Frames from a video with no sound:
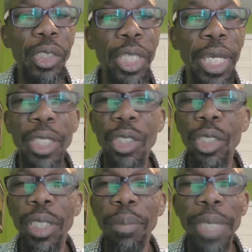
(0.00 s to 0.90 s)
change
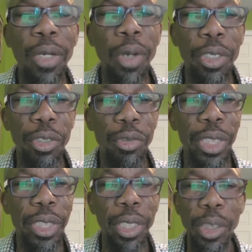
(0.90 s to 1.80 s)
in big
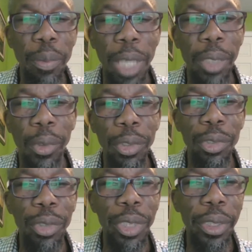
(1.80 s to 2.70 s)
countries, not small
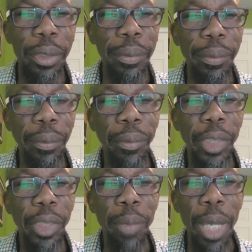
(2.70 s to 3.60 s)
countries.
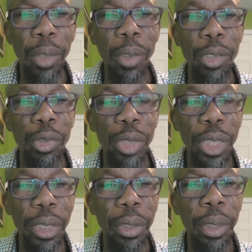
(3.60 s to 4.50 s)
Small
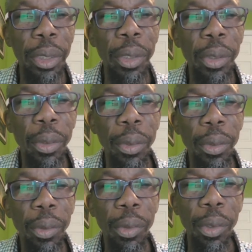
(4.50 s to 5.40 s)
countries
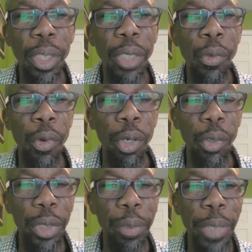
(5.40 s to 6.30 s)
could only roll
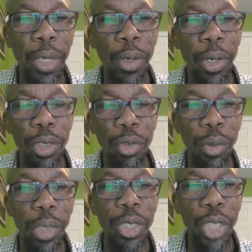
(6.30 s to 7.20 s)
with big country
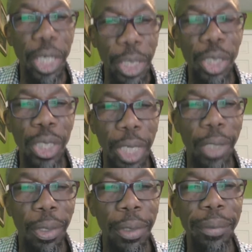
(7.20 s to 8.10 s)
when changes occur.